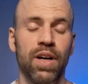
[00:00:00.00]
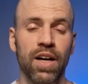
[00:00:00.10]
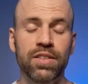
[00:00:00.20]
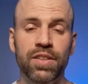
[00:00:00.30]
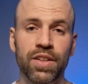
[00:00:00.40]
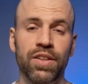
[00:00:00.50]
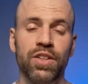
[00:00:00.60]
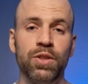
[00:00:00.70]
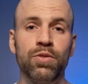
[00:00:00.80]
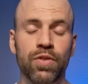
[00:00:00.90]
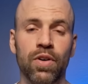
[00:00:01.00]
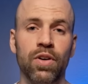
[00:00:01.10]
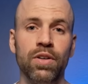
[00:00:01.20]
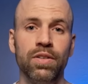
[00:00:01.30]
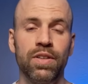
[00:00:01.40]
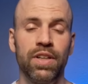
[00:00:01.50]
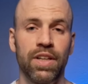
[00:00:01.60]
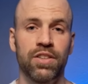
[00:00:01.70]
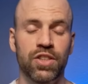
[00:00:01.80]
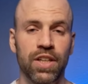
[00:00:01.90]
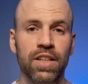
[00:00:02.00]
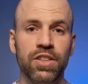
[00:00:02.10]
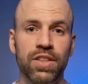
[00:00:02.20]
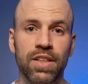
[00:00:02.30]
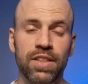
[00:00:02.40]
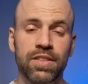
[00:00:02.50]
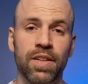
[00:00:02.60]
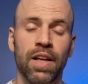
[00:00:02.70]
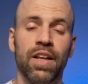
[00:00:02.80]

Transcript: asking you for in exchange is